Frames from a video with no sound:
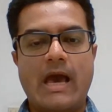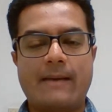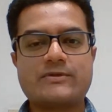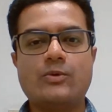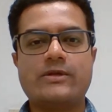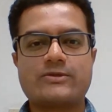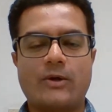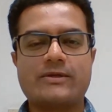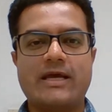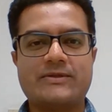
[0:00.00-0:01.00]
Absolutely,
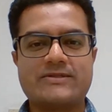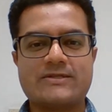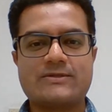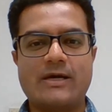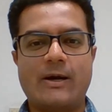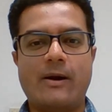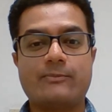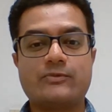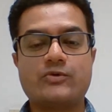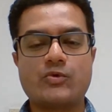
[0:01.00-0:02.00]
Scott. Yeah, this is
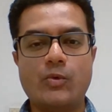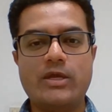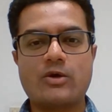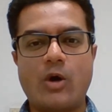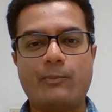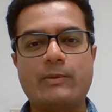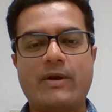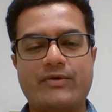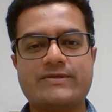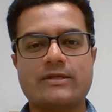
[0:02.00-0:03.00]
truly a
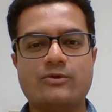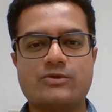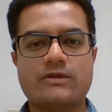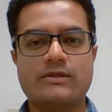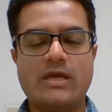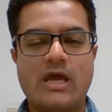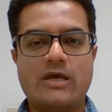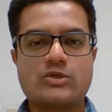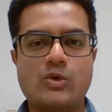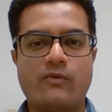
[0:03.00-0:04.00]
complementary solution.
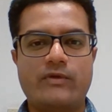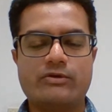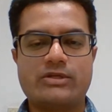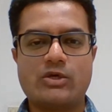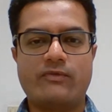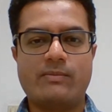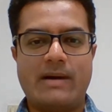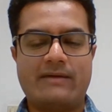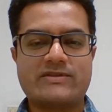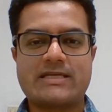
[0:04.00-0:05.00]
So when you think of the
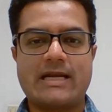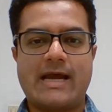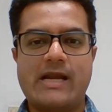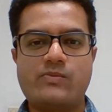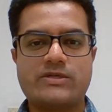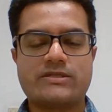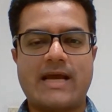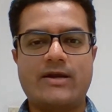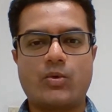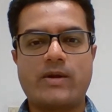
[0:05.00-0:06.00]
Marvis client, which is
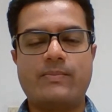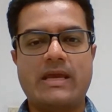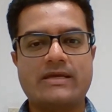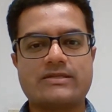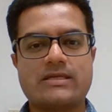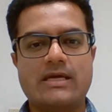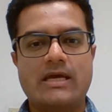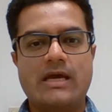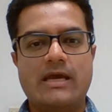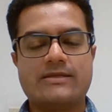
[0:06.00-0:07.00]
Android based,
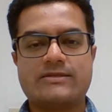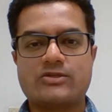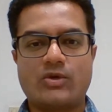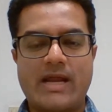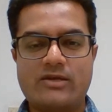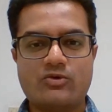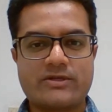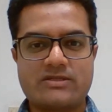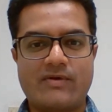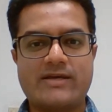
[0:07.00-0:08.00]
it sits on end
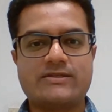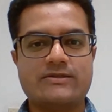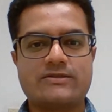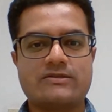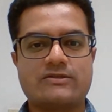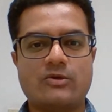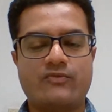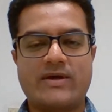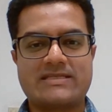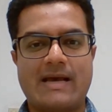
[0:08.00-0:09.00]
users' devices. So
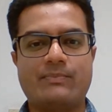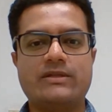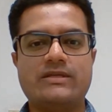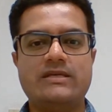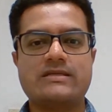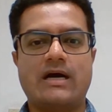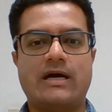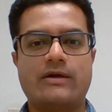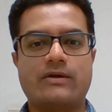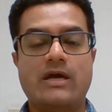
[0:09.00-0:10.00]
for example, these
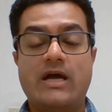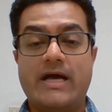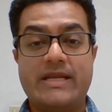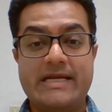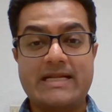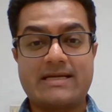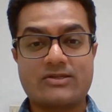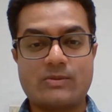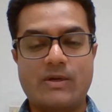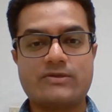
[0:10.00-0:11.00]
are retail
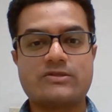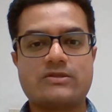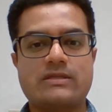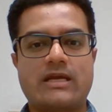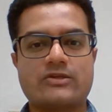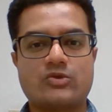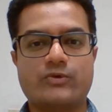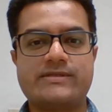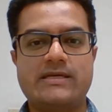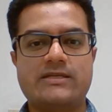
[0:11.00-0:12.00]
customers, their
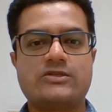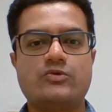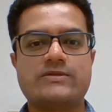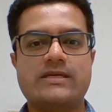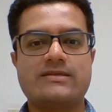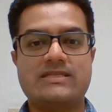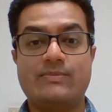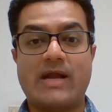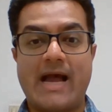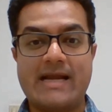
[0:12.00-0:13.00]
associates using
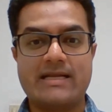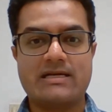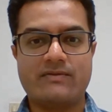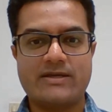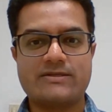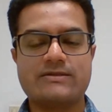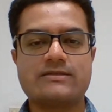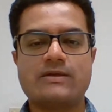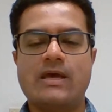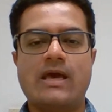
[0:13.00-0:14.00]
Zebra handheld
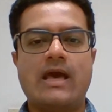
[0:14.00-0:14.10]
devices,